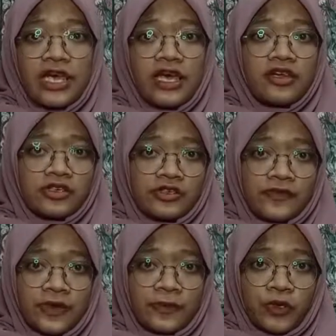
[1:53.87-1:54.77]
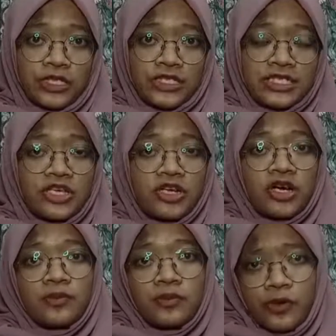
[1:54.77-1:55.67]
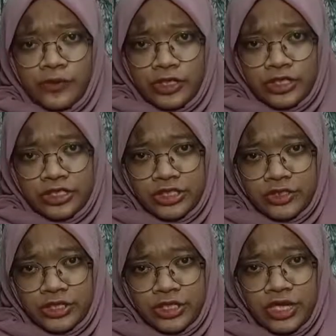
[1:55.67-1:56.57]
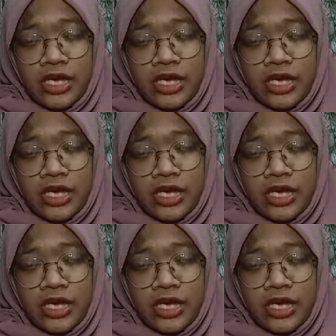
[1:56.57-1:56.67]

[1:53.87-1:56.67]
and others reflect policies that are more precautionary.